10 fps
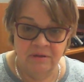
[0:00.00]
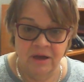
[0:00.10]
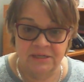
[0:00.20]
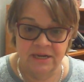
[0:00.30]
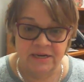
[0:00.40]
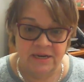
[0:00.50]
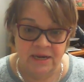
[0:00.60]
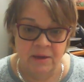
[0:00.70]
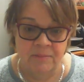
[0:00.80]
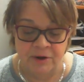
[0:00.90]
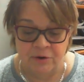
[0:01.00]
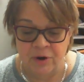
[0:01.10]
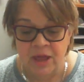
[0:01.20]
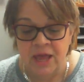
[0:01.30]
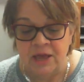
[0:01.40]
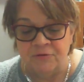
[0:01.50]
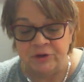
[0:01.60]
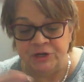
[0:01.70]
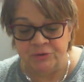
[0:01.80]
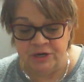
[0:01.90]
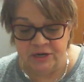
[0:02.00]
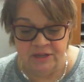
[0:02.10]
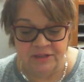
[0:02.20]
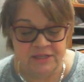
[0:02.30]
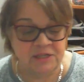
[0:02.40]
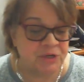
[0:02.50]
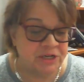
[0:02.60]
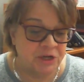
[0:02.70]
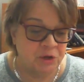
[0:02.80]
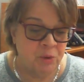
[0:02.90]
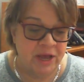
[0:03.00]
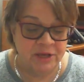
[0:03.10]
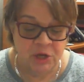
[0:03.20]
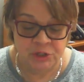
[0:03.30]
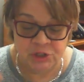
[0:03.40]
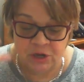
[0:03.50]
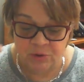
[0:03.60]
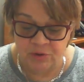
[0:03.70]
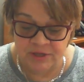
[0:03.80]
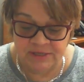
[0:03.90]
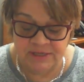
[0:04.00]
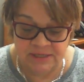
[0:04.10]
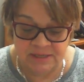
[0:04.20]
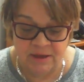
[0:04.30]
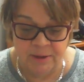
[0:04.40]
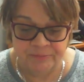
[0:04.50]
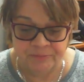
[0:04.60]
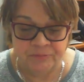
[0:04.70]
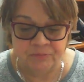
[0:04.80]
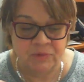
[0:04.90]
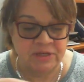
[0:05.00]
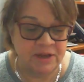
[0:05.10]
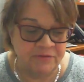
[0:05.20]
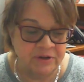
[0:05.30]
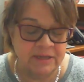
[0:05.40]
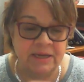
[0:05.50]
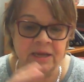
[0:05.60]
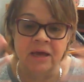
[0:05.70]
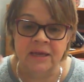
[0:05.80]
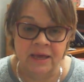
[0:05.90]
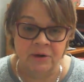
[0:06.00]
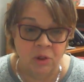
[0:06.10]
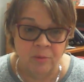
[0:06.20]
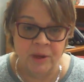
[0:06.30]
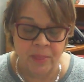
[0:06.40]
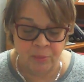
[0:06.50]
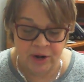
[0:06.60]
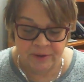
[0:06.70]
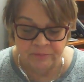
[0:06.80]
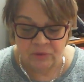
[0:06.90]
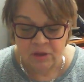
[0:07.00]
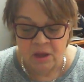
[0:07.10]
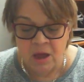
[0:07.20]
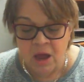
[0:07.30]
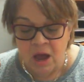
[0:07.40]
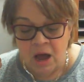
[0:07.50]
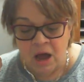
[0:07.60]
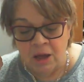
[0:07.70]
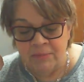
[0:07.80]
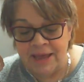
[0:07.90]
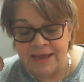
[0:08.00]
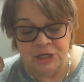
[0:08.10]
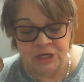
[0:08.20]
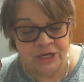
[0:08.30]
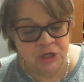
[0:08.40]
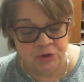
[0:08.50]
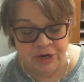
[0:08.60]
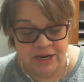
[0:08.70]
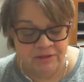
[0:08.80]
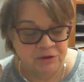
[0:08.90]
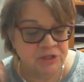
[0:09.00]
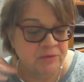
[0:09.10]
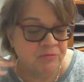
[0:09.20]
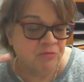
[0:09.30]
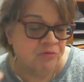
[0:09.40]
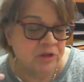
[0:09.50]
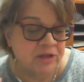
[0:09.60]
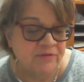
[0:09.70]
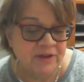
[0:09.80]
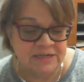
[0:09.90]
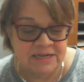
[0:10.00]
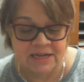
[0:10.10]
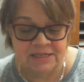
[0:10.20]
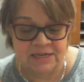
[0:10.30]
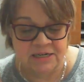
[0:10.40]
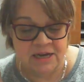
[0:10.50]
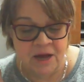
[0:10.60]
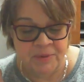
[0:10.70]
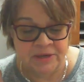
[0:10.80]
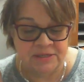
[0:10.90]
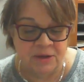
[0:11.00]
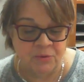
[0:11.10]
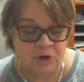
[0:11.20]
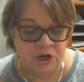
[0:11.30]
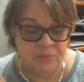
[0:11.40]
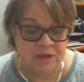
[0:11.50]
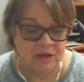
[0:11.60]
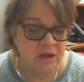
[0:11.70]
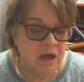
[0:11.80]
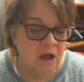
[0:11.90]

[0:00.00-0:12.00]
a technique better if we do it this particular way. So this is definitely, again, all about the brain. Aging and learning. There's some really fantastic topics that we're going to be